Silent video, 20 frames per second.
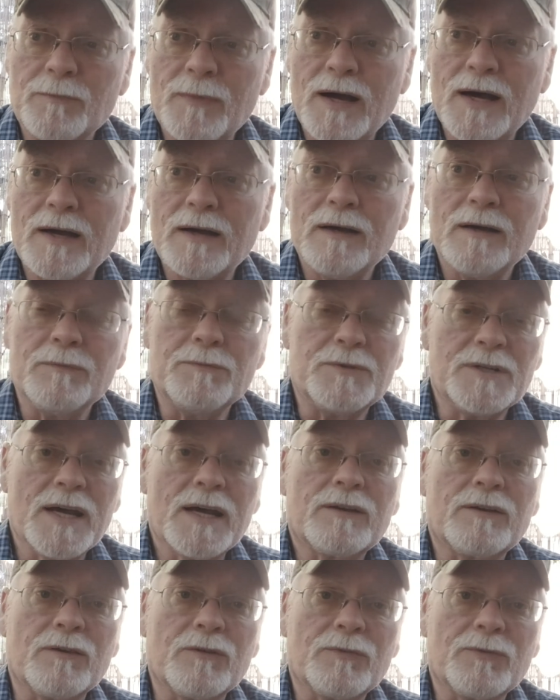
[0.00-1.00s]
my
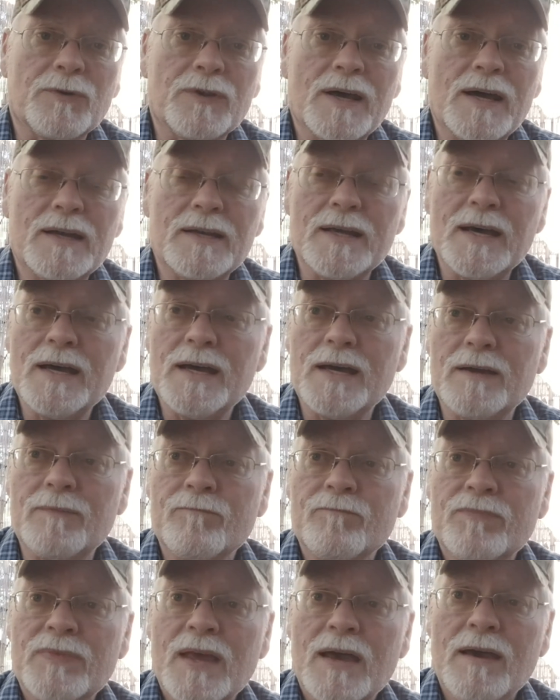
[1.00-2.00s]
objectives for that day.
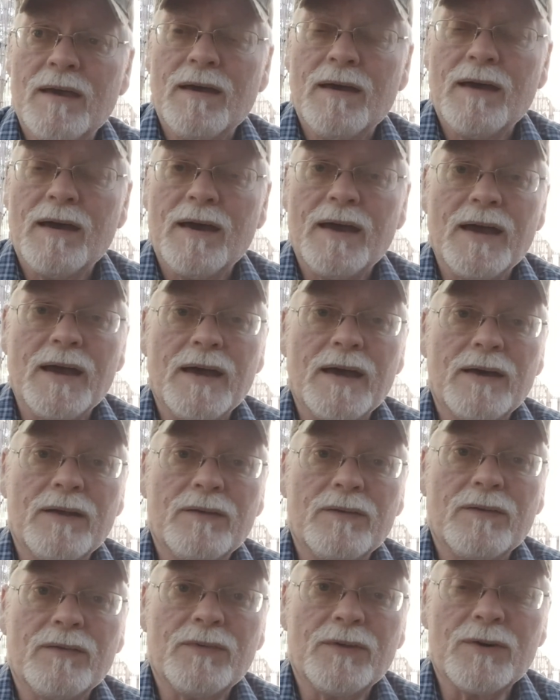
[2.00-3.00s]

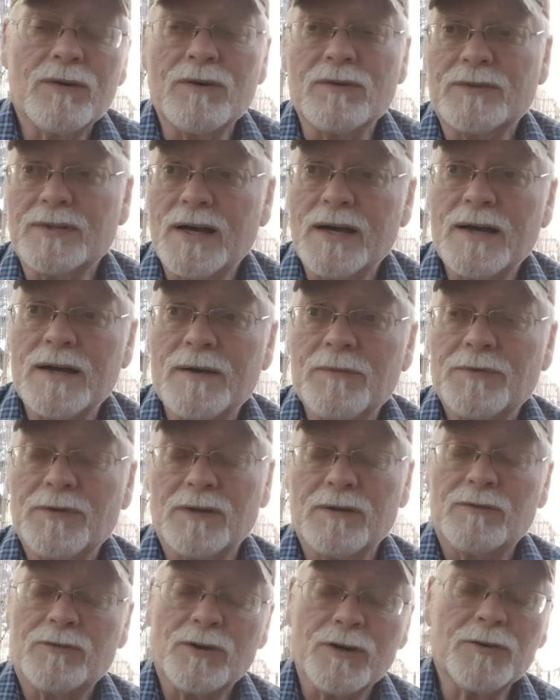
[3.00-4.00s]
And there are times,
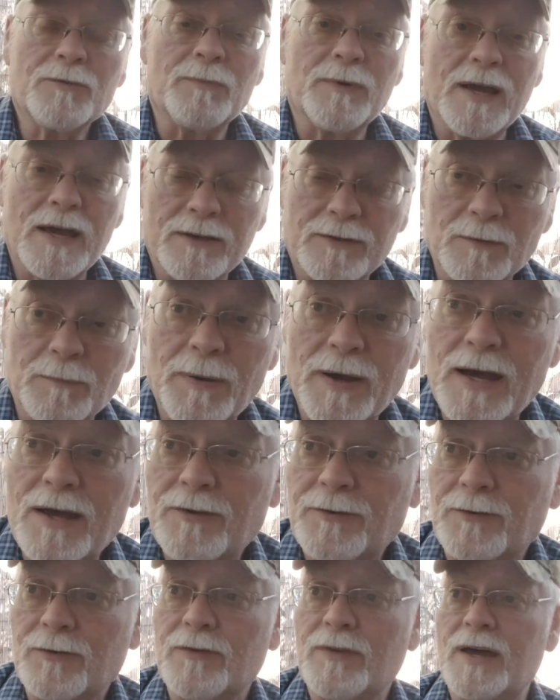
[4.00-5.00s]
and trust me, as a
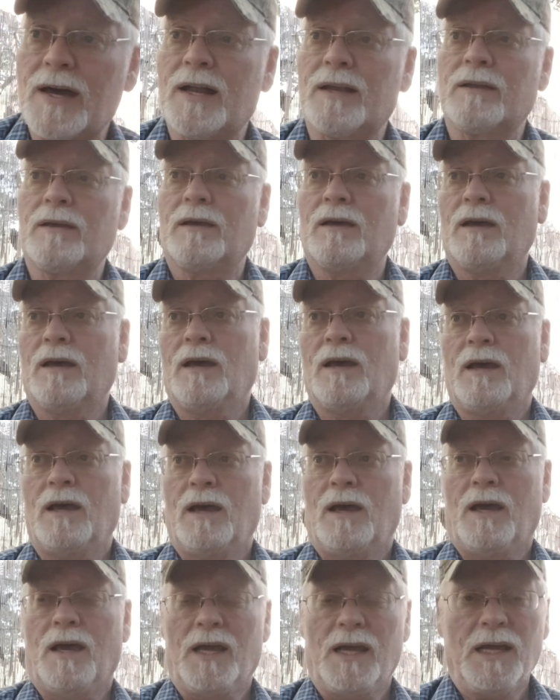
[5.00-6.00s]
pastor, that
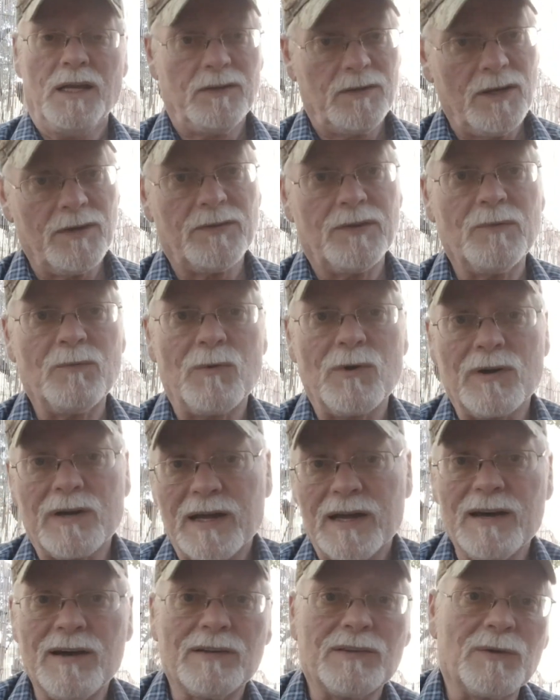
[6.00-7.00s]
it doesn't
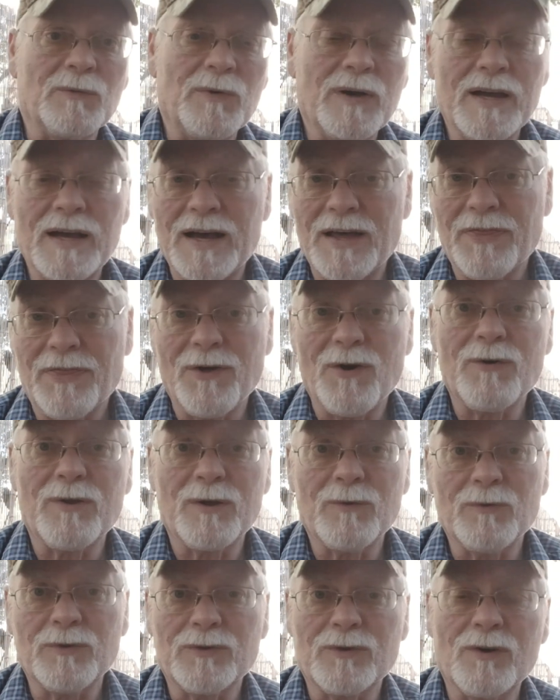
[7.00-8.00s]
work out the way I thought
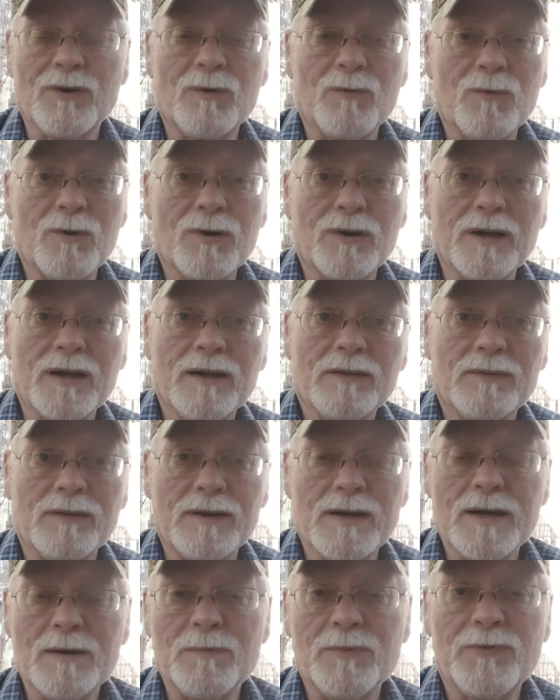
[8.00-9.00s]
it was going to work out the
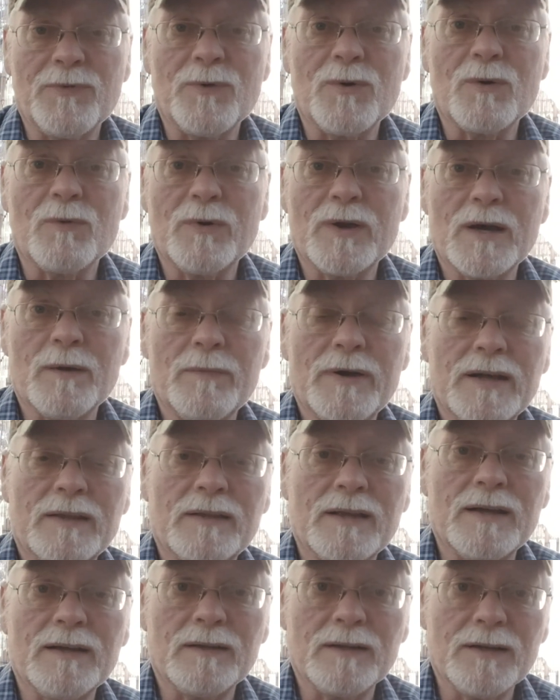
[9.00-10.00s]
night before when I
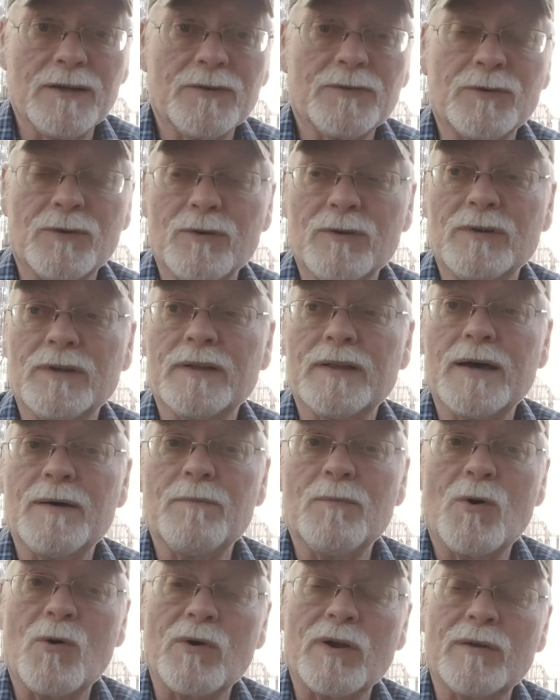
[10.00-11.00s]
make that list, or early
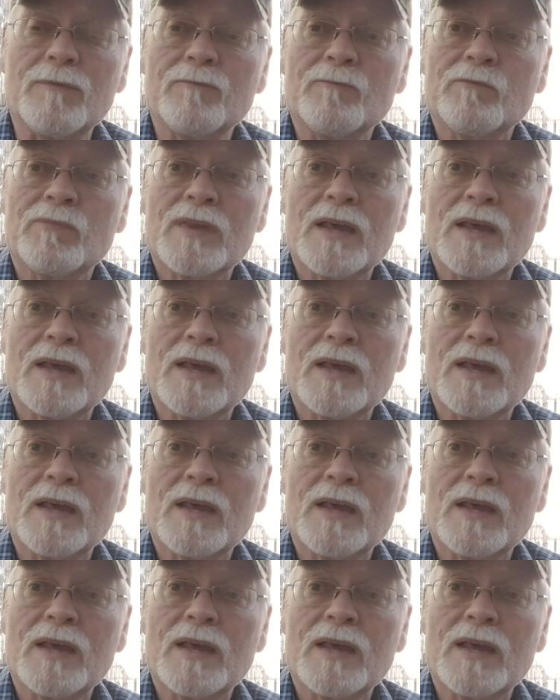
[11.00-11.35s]
that morning.